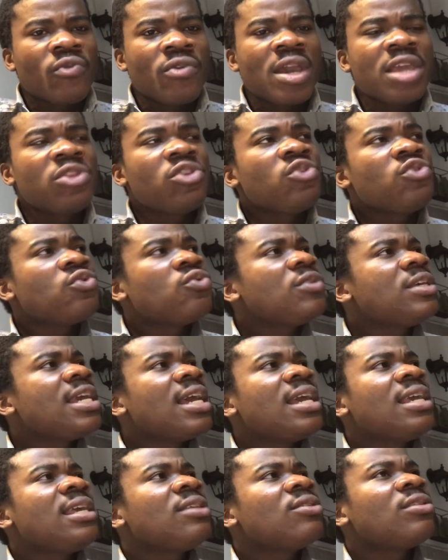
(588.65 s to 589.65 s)
Where do you
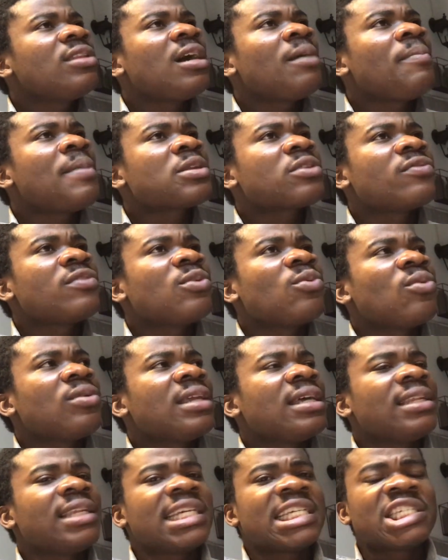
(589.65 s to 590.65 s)
hear in another part of the world
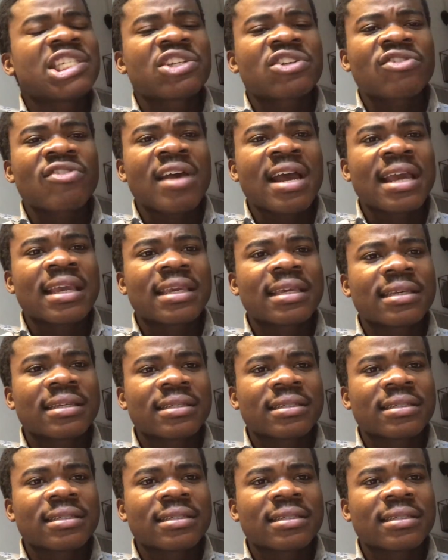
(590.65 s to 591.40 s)
that there is strike?